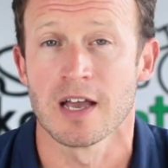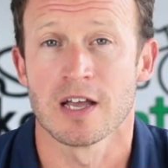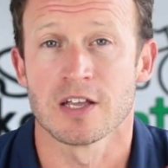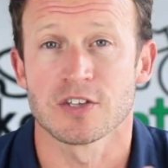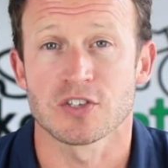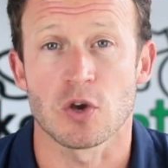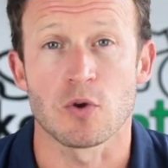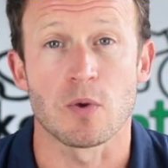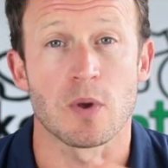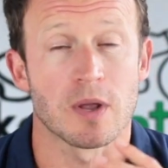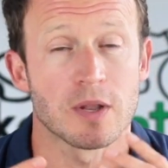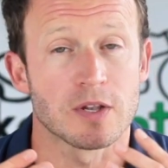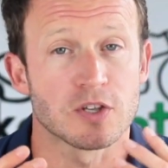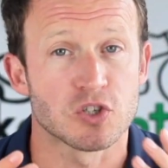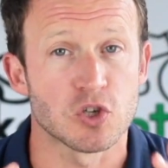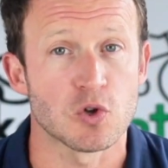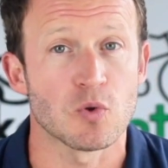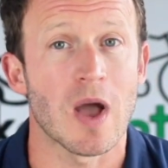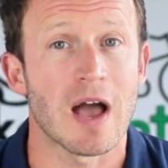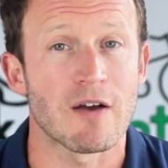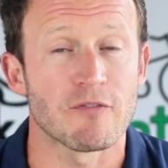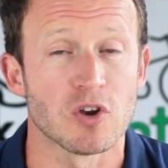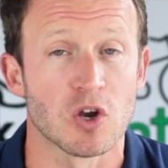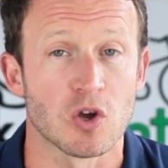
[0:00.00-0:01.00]
So do
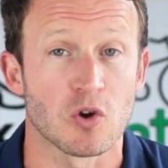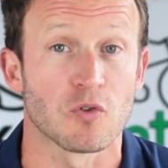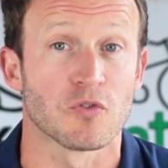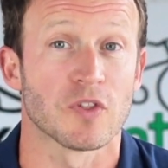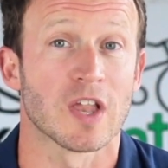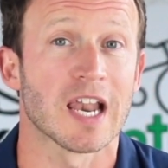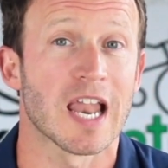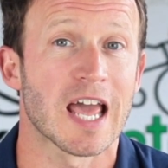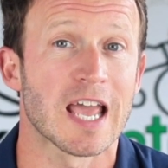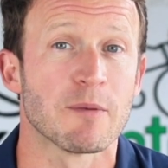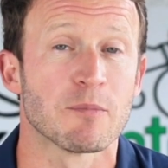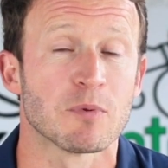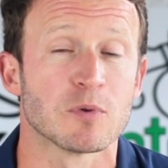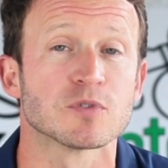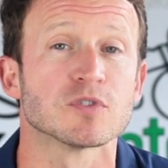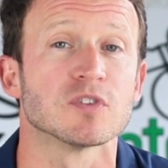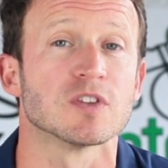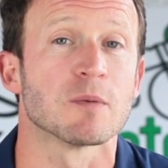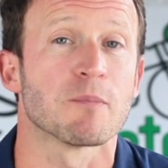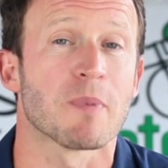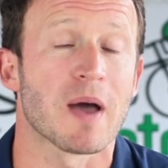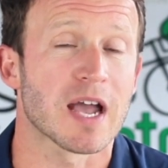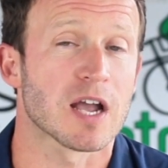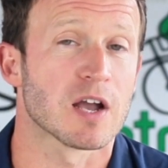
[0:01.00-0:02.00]
have a look on the labels on
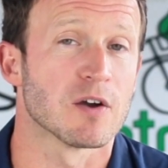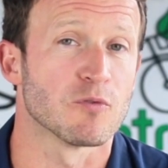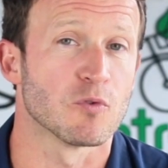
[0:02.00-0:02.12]
the back